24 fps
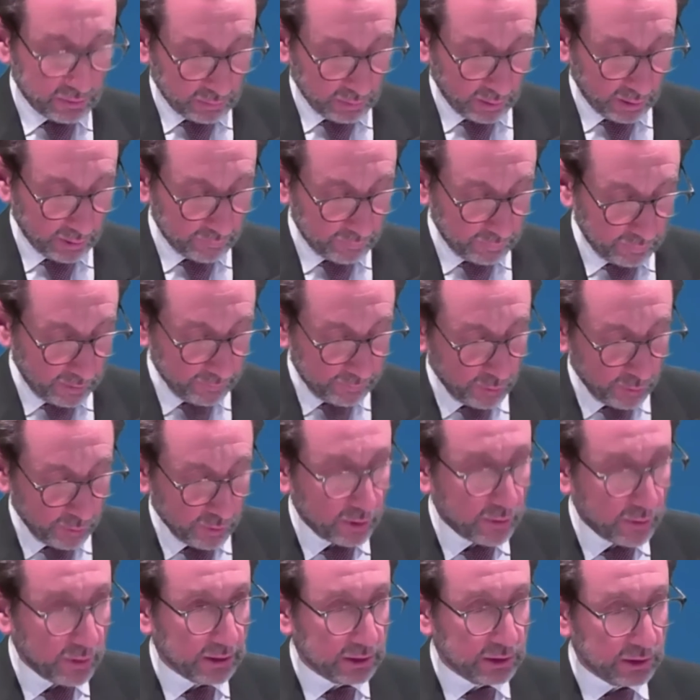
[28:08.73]
I put the
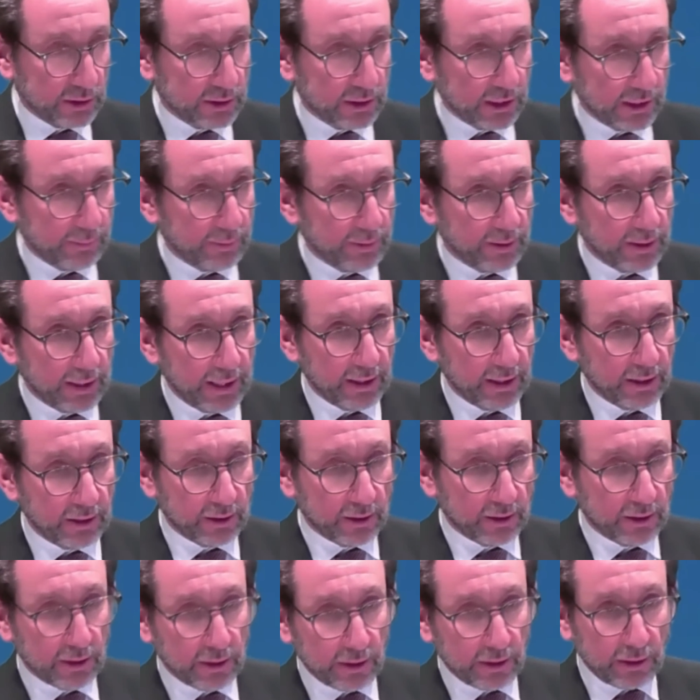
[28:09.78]
question terribly
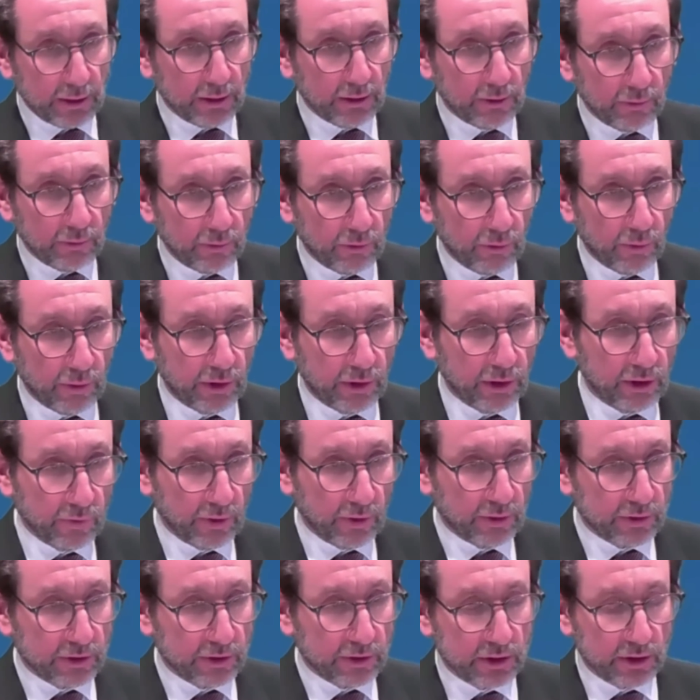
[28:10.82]
elegantly, or whether you've
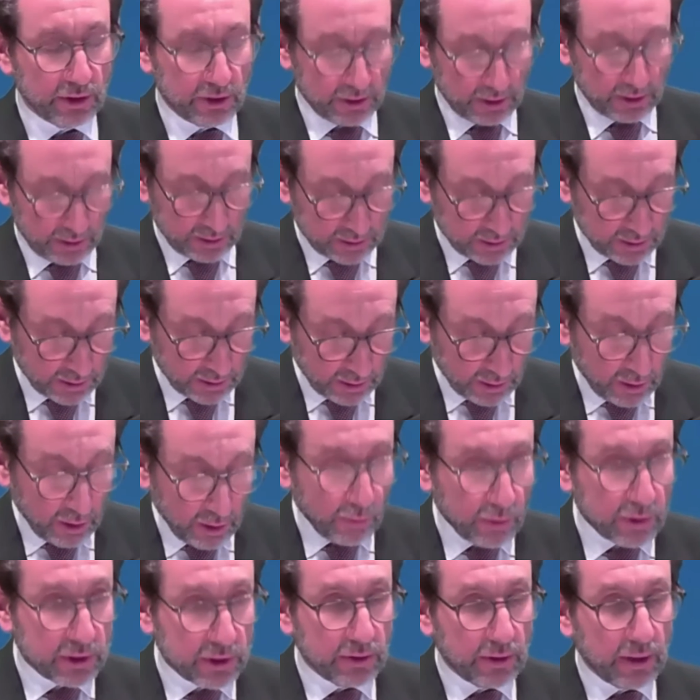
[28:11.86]
understood it.
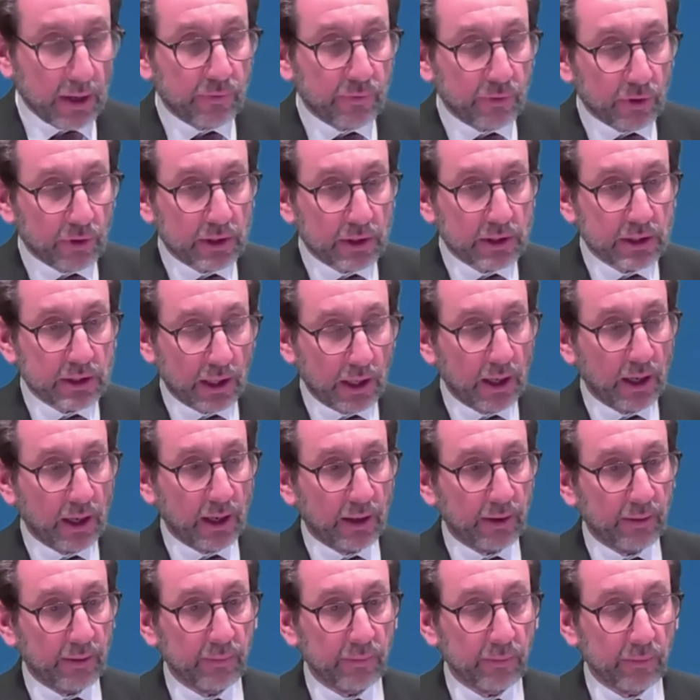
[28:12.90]
Was there ever a time
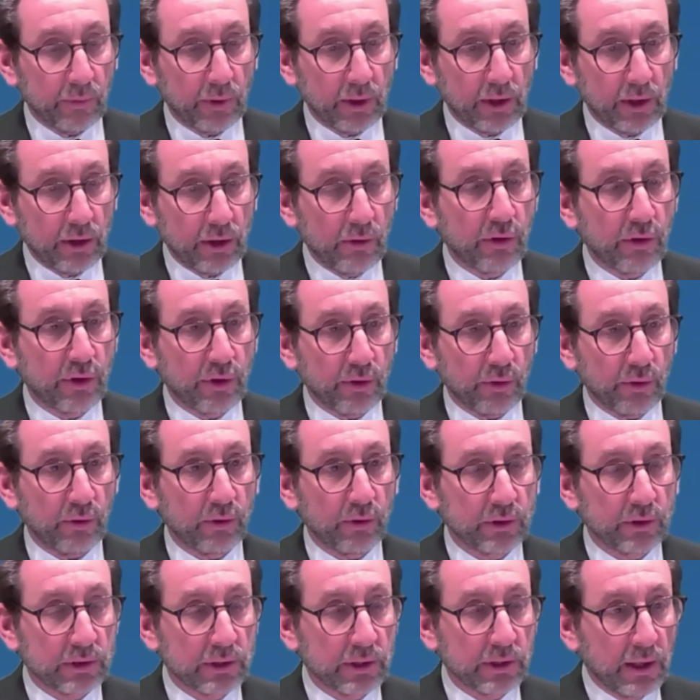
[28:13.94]
when you
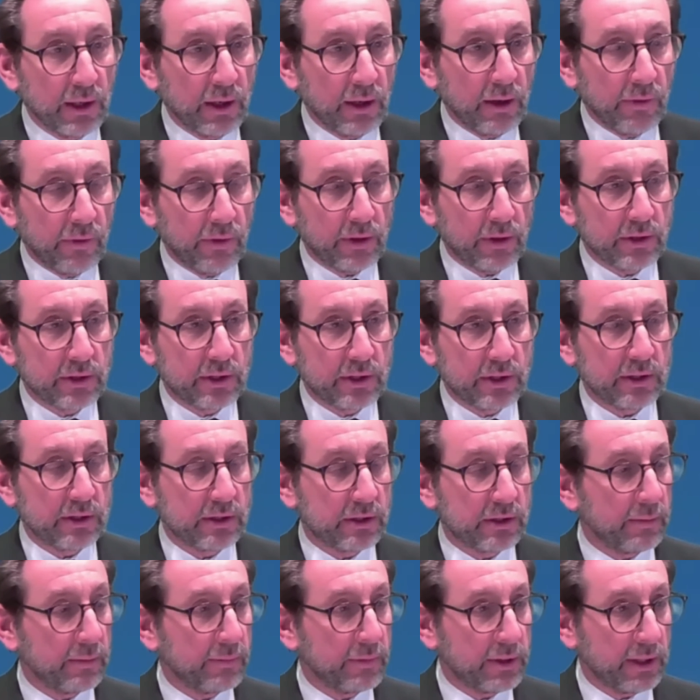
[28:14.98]
thought that a
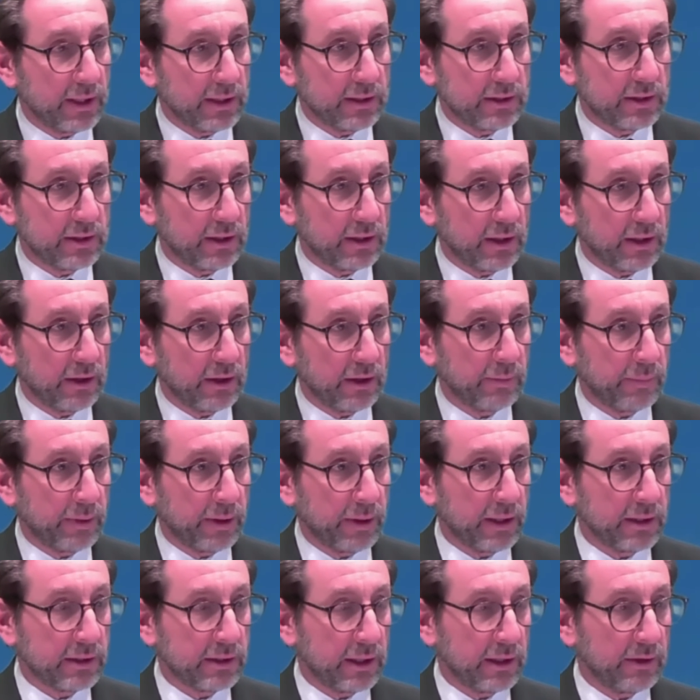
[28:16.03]
system tested under
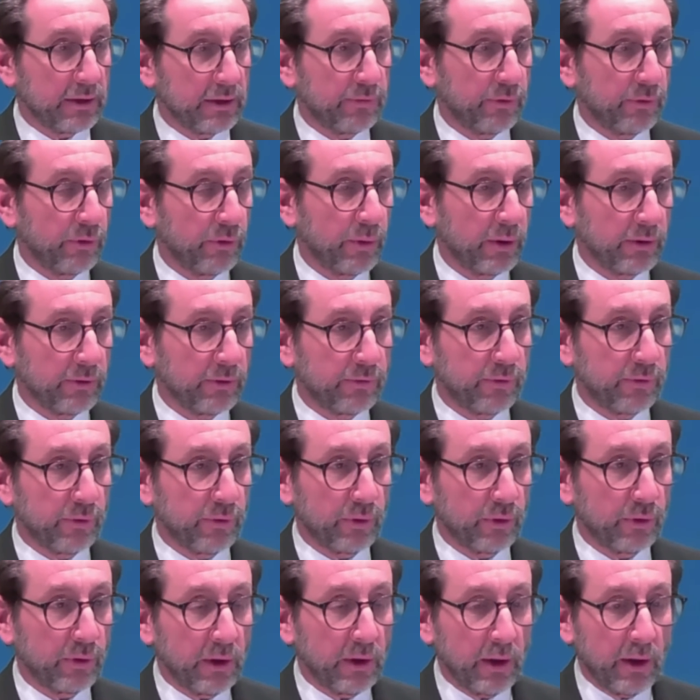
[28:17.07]
BS
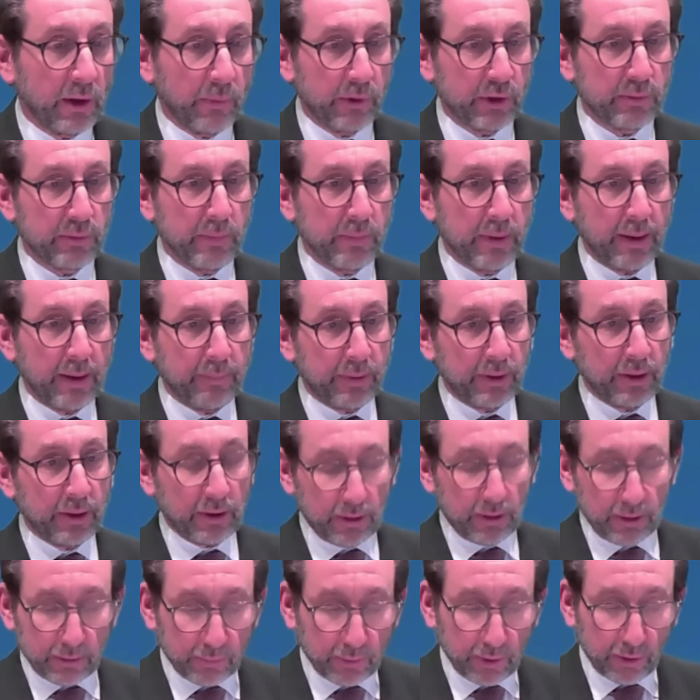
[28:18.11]
8414, which met
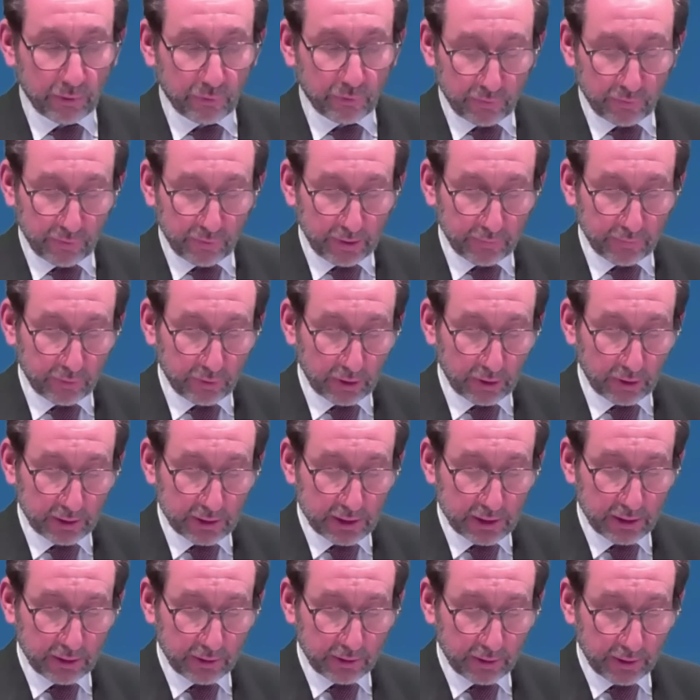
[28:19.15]
BR 135
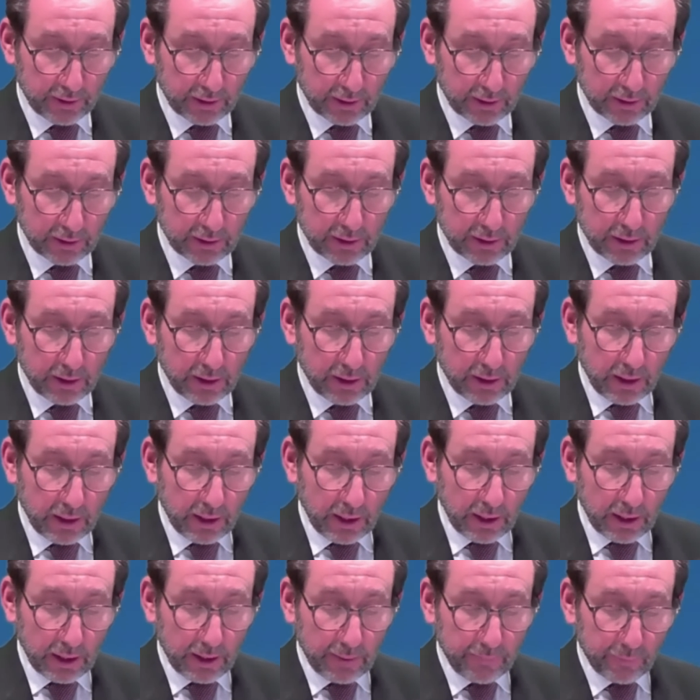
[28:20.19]
criteria,
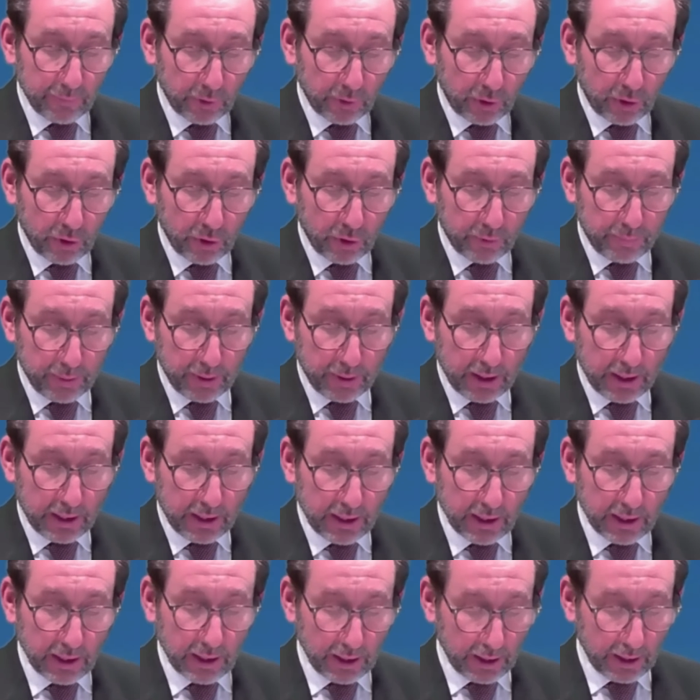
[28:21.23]
could
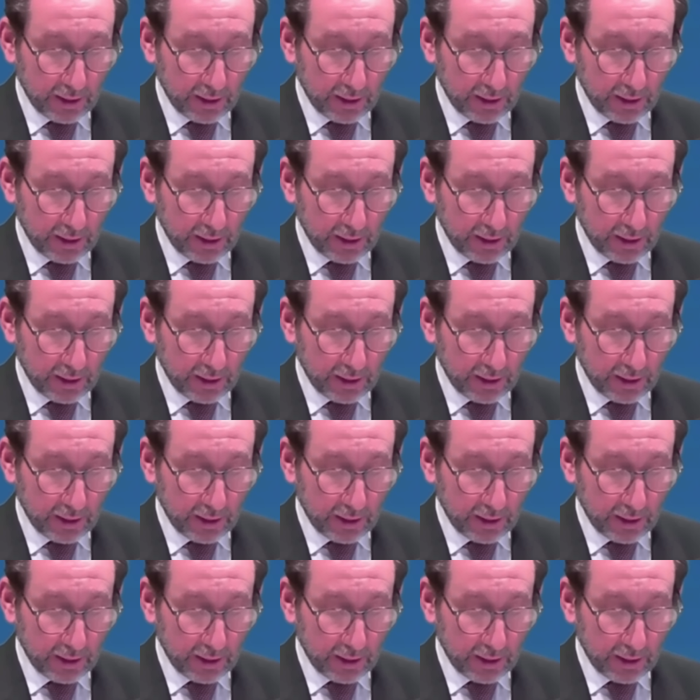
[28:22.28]
be